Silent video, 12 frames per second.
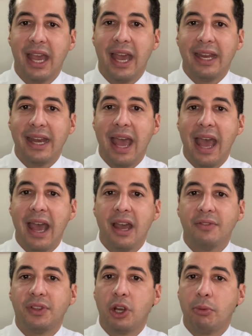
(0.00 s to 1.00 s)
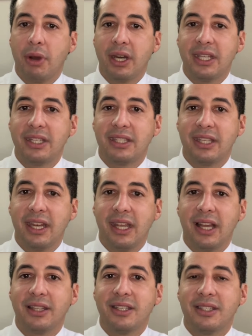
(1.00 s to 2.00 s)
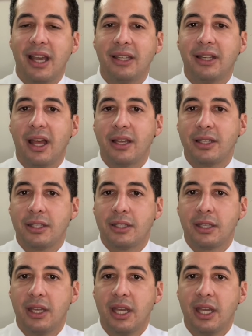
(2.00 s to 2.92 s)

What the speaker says: and have their money sitting on the sidelines.